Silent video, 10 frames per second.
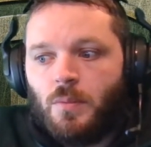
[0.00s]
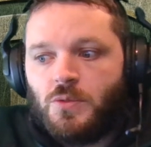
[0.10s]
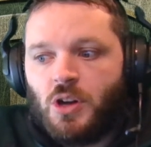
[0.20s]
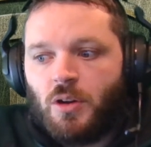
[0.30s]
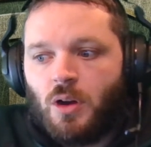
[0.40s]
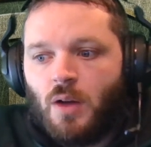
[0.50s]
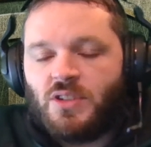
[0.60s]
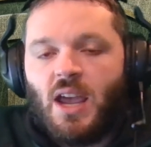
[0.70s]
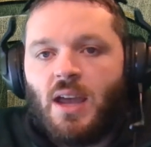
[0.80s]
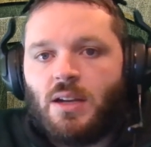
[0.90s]
Jared
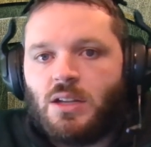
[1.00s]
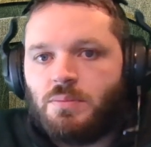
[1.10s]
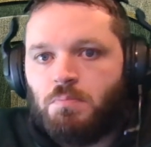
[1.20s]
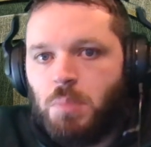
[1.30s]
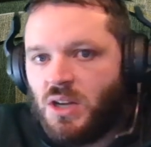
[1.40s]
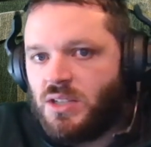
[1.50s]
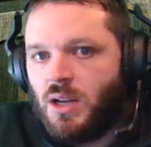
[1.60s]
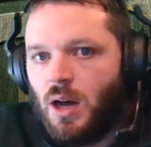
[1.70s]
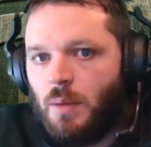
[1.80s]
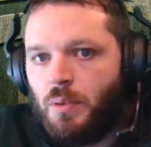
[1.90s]
Goff's hand is
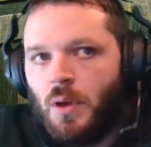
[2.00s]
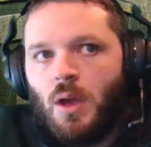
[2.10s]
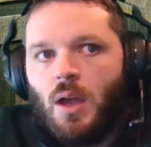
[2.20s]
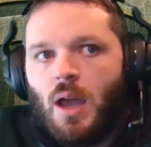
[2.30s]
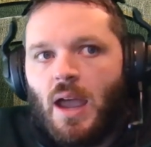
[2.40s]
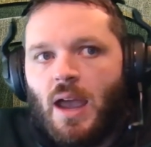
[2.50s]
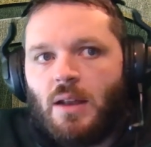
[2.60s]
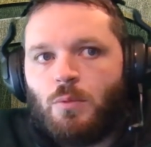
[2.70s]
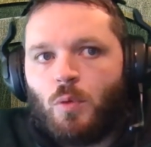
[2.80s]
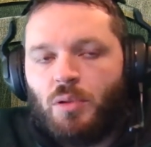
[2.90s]
busted up,
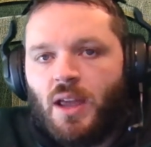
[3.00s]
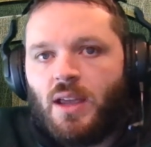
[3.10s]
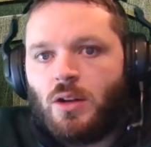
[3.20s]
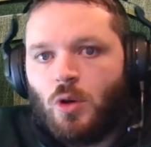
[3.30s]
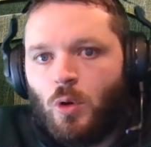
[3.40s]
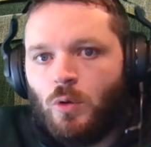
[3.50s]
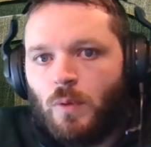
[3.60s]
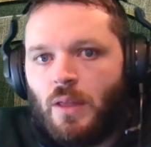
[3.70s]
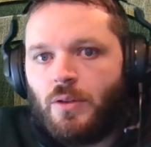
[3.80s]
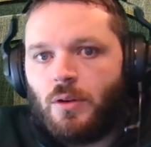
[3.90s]
and we're playing in cold
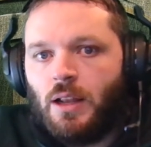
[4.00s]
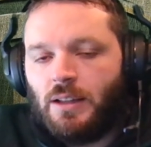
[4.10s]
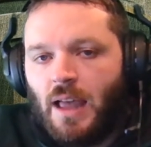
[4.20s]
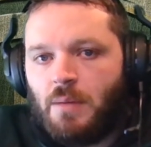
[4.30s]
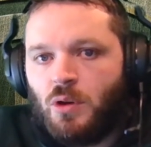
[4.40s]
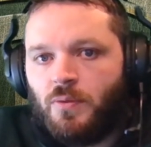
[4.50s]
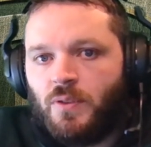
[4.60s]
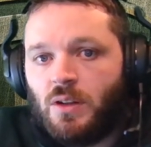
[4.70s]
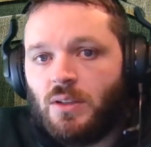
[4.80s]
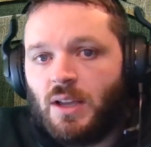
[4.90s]
weather in Lambeau
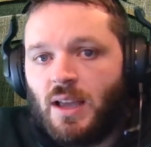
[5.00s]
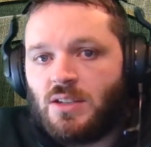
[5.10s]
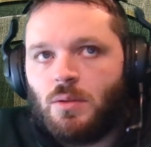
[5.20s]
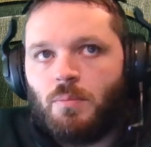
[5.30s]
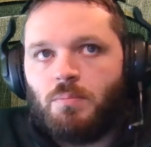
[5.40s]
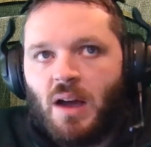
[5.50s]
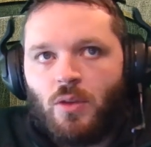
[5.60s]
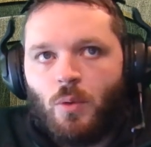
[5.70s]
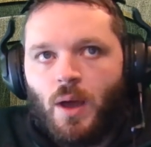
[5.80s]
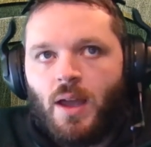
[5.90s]
Field against, by
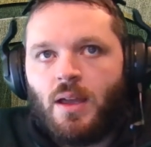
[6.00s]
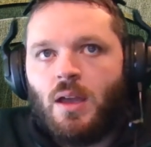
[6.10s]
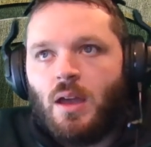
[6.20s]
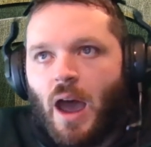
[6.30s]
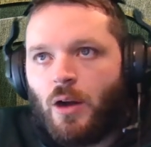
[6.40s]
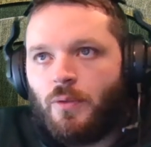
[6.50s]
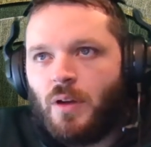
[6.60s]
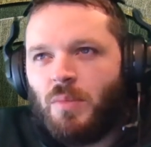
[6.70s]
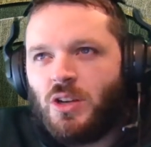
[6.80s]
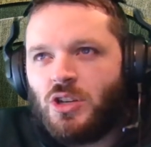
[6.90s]
the way, I don't know if
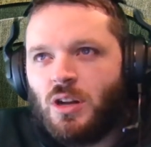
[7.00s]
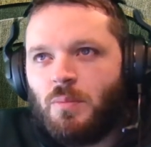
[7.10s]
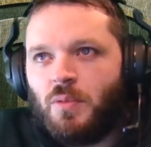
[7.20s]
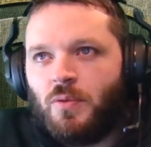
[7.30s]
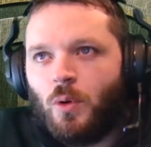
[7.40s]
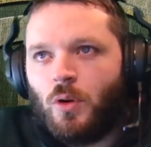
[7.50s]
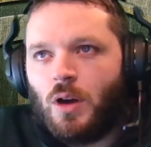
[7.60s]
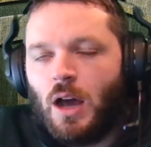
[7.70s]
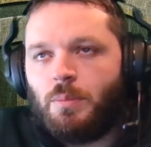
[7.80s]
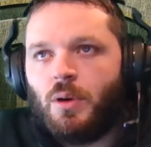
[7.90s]
I mentioned it before or
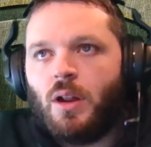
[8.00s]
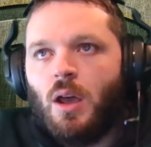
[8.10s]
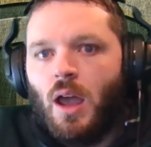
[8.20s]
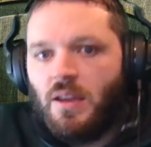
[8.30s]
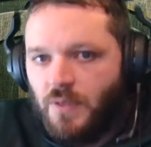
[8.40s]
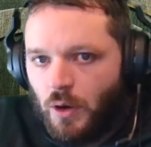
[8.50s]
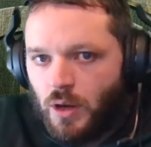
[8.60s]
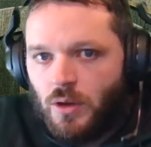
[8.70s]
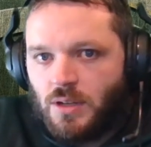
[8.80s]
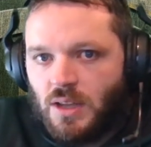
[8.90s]
not, but a very
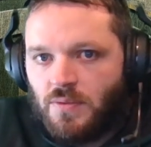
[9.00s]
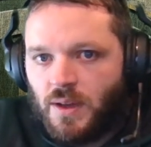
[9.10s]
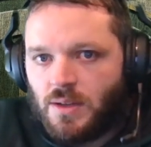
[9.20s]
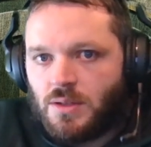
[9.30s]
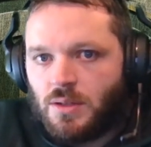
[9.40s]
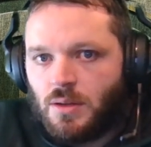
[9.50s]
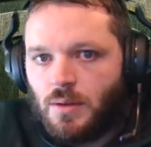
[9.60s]
good defense.